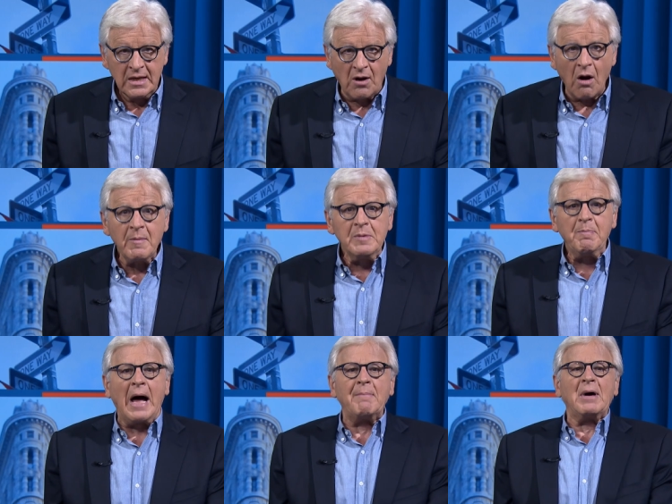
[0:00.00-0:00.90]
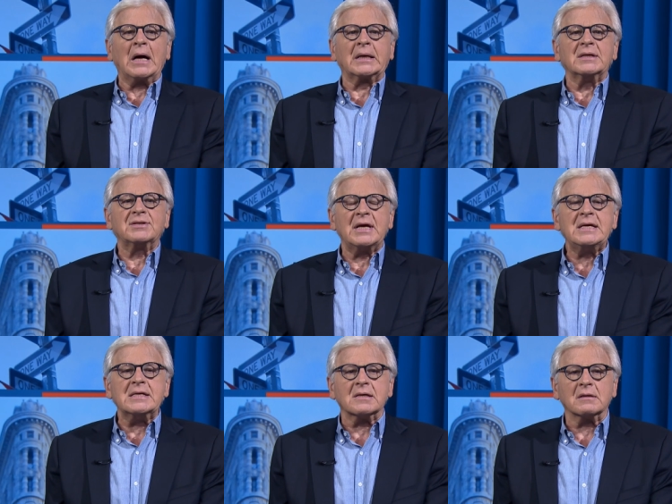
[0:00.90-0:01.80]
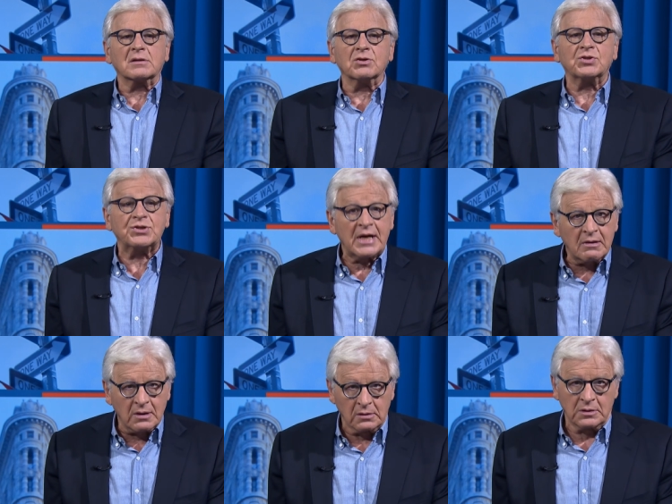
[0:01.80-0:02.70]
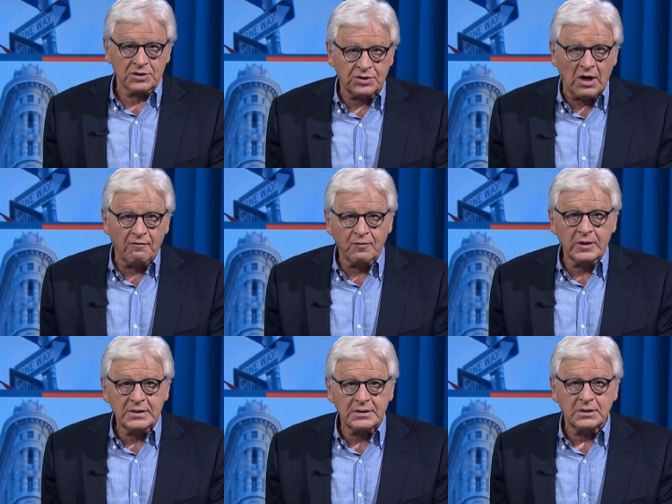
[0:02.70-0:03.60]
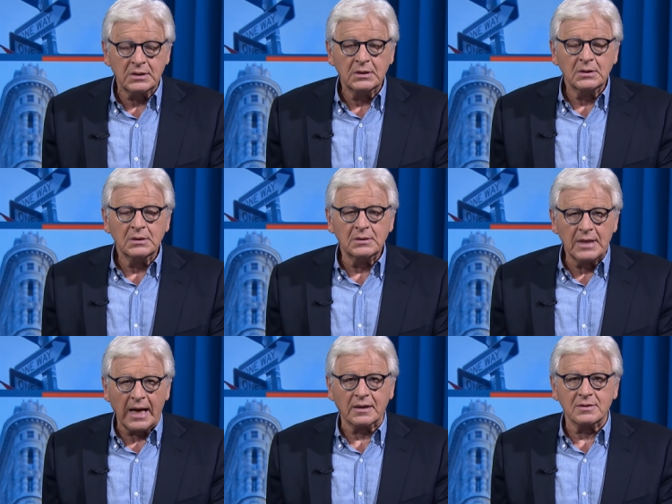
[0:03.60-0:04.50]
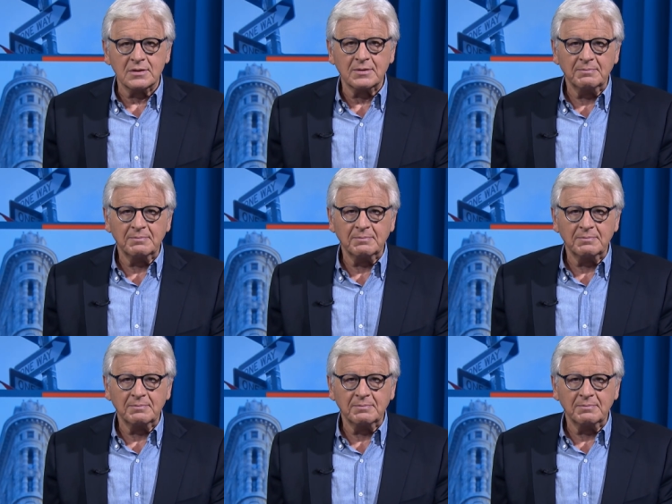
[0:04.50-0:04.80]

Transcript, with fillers: Carmen Bambach is here to share her discoveries next.